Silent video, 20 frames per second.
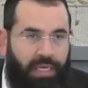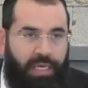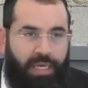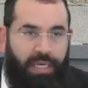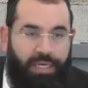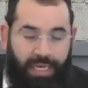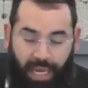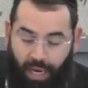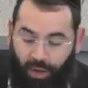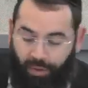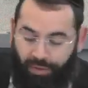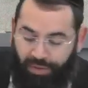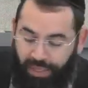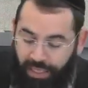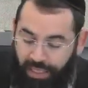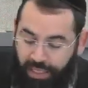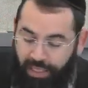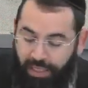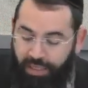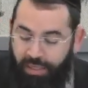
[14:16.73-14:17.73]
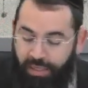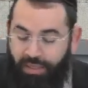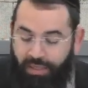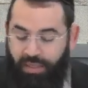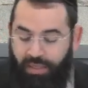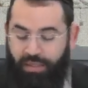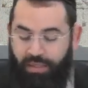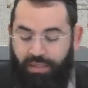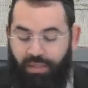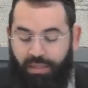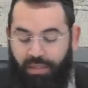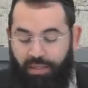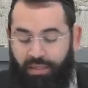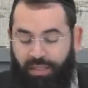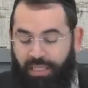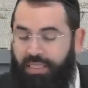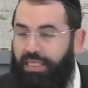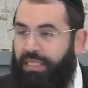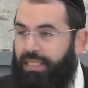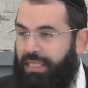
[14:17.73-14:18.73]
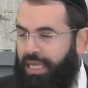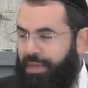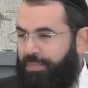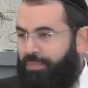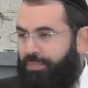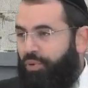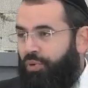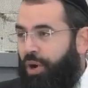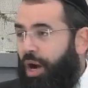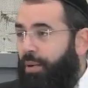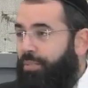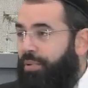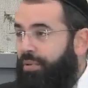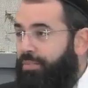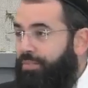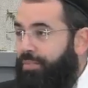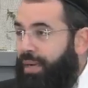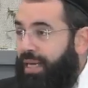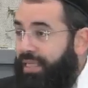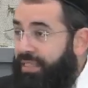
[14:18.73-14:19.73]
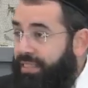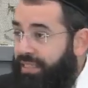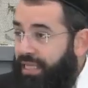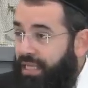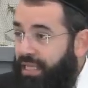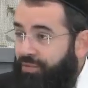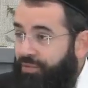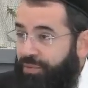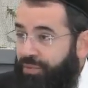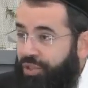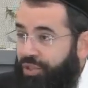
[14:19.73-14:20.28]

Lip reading: Now, this is a problem by itself,